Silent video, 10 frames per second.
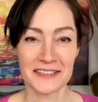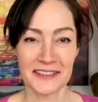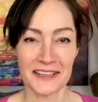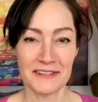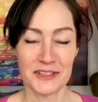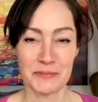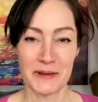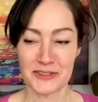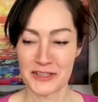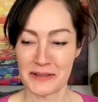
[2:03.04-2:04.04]
that I've
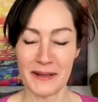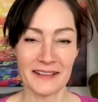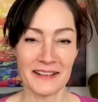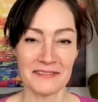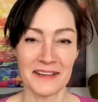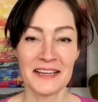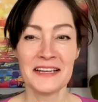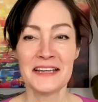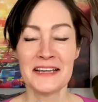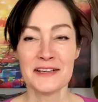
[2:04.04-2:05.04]
experienced in my life.
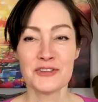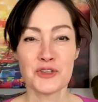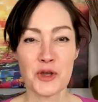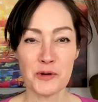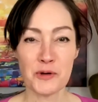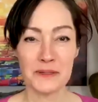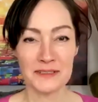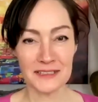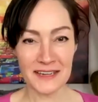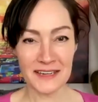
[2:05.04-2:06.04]
So, but
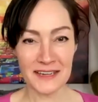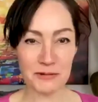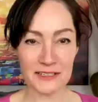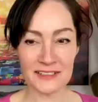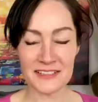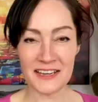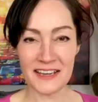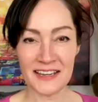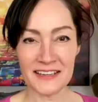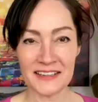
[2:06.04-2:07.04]
today I wanted to
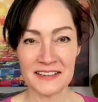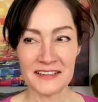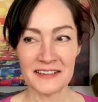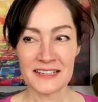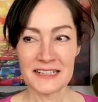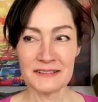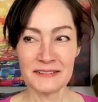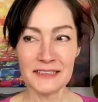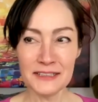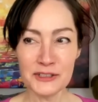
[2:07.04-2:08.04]
take a
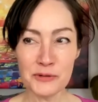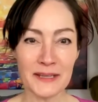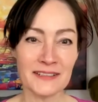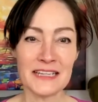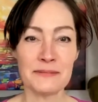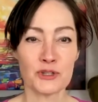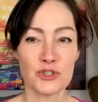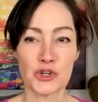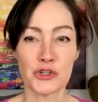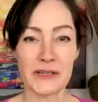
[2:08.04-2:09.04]
little bit deeper
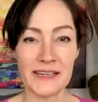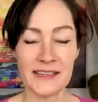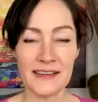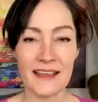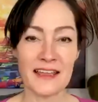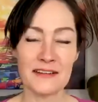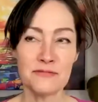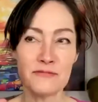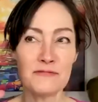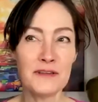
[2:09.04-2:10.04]
journey,
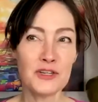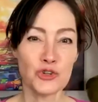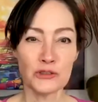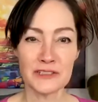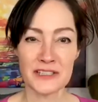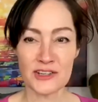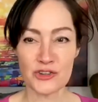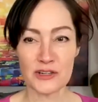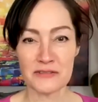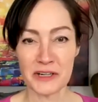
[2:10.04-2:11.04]
and
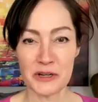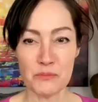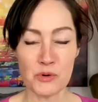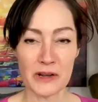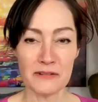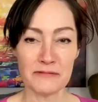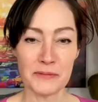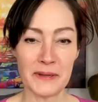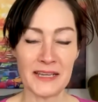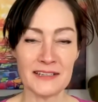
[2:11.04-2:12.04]
visualization is very important for
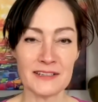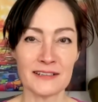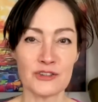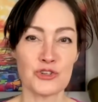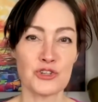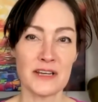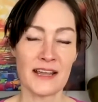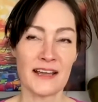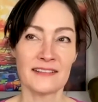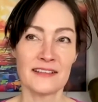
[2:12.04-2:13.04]
me to
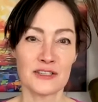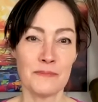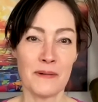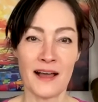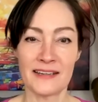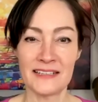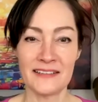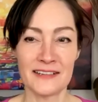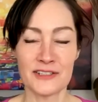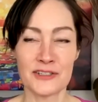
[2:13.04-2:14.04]
understand this body
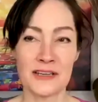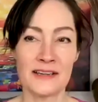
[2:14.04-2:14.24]
that is